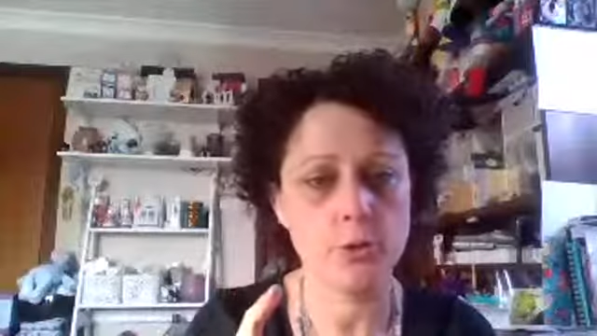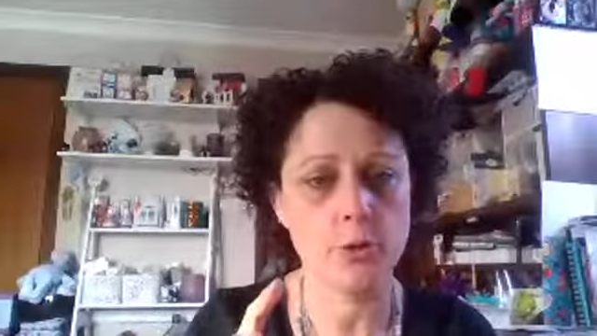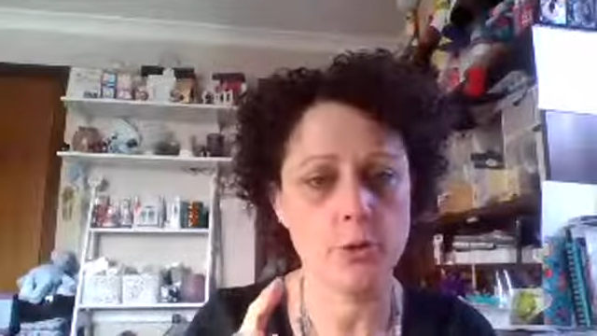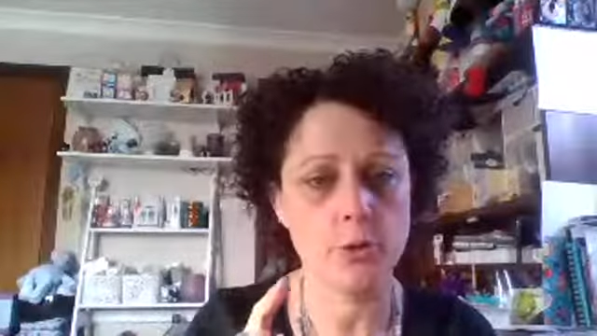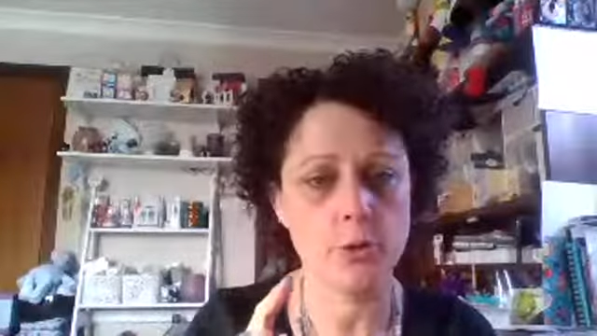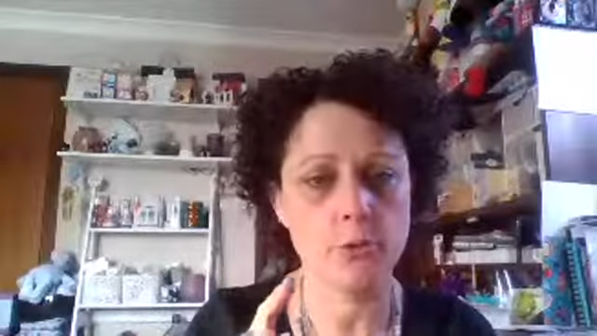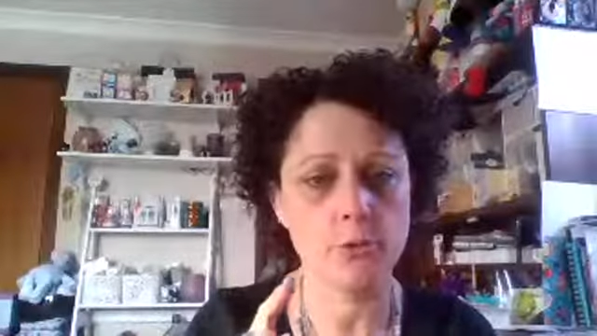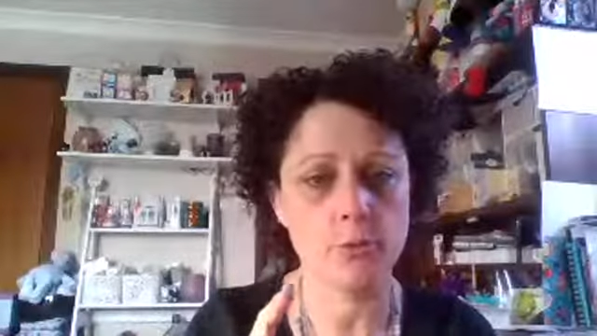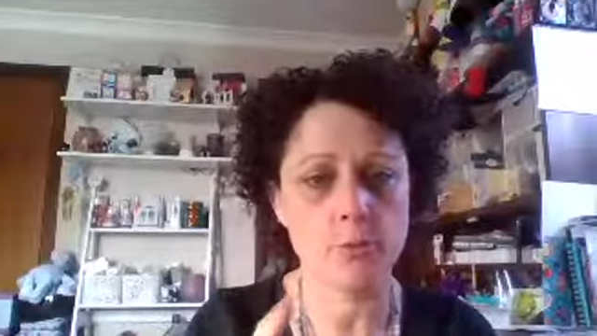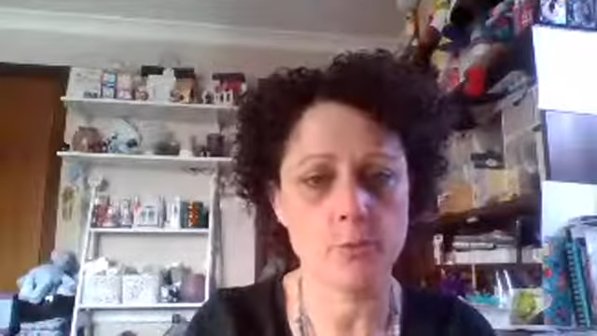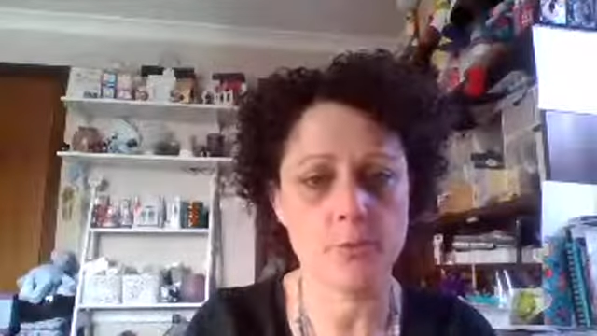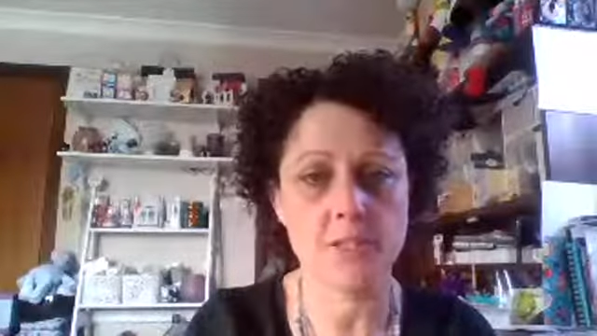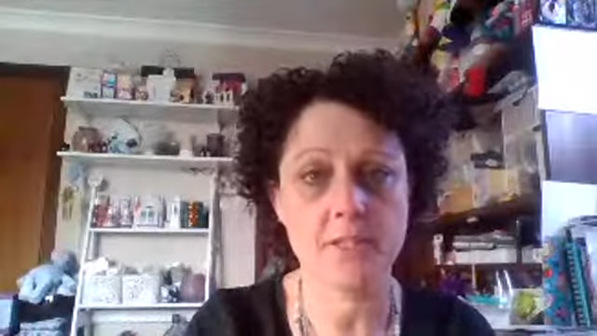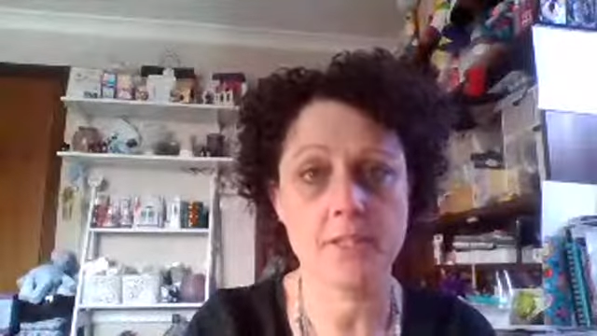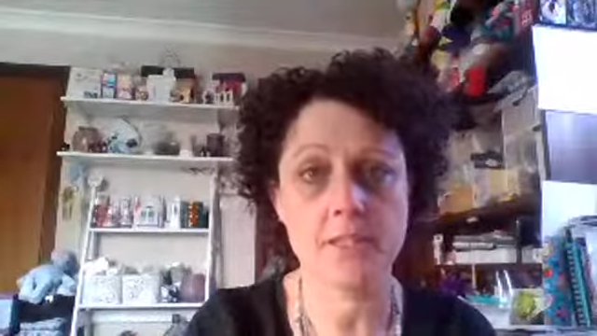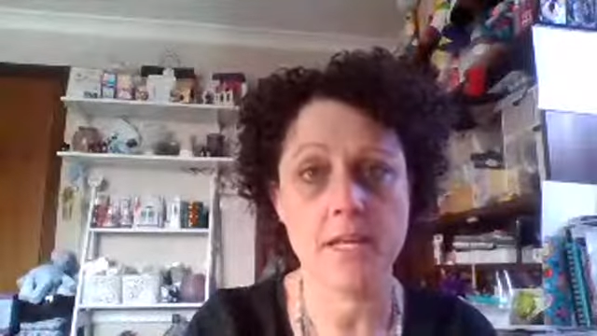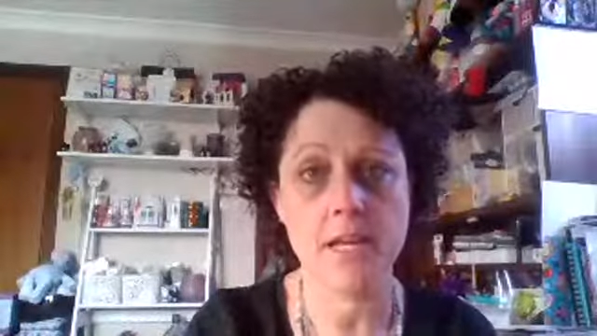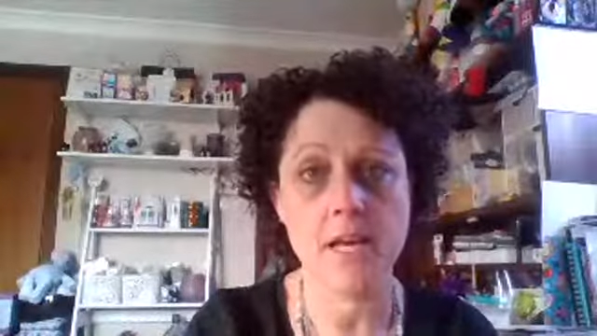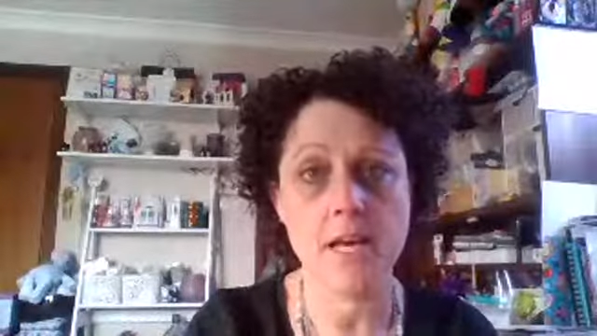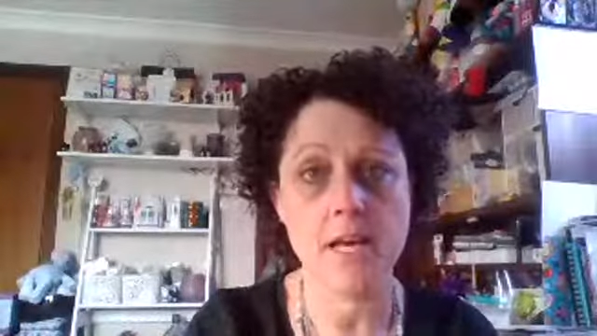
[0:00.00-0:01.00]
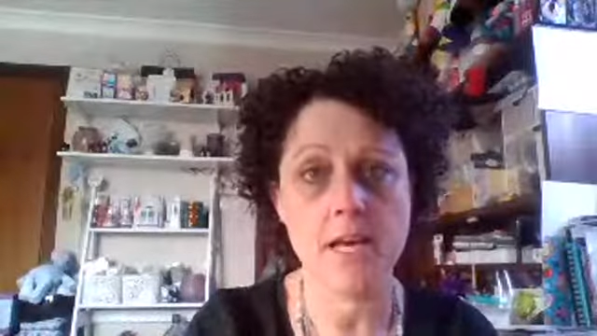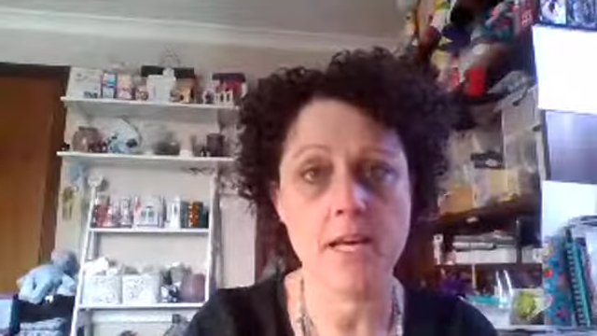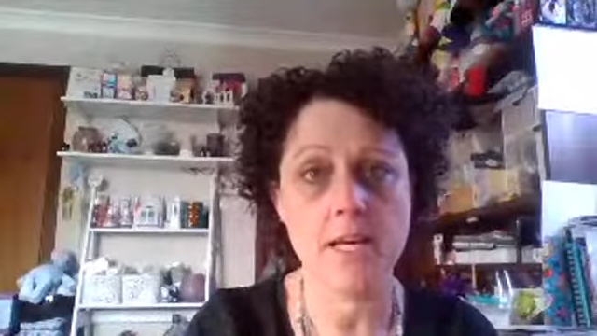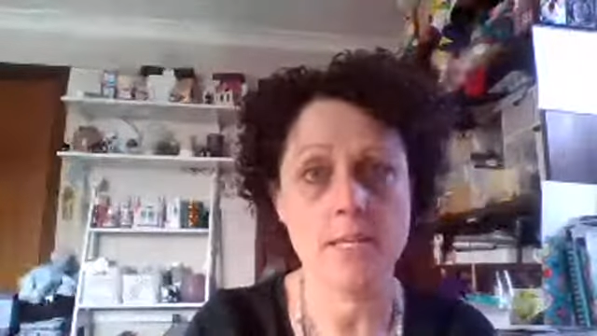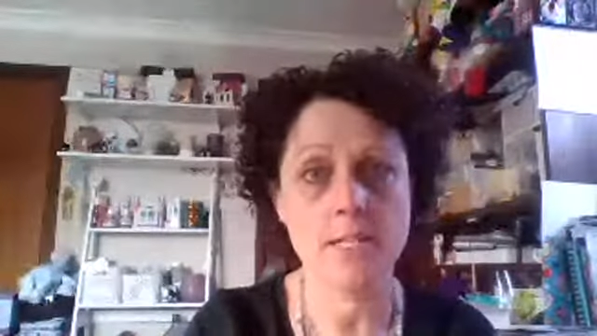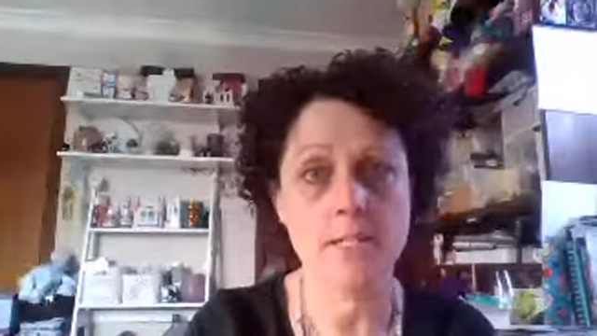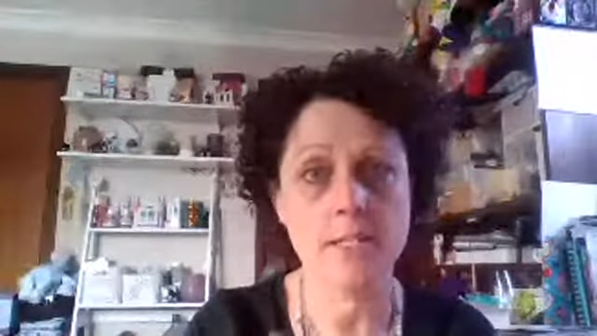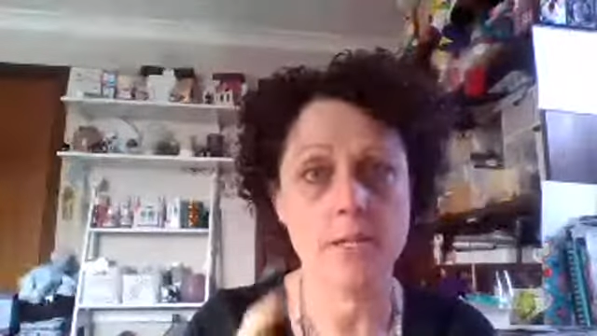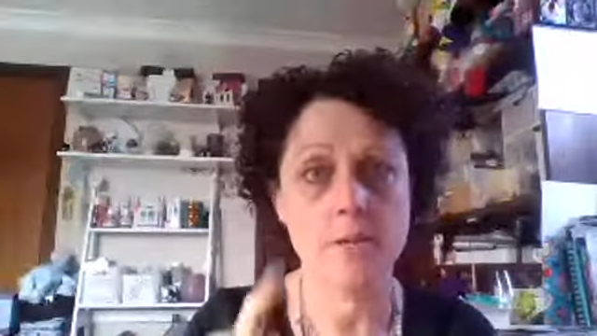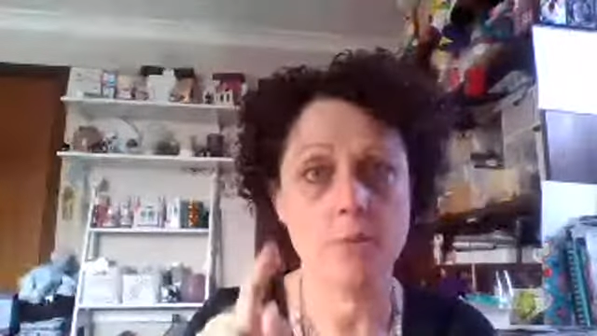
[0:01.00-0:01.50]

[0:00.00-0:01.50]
go from start.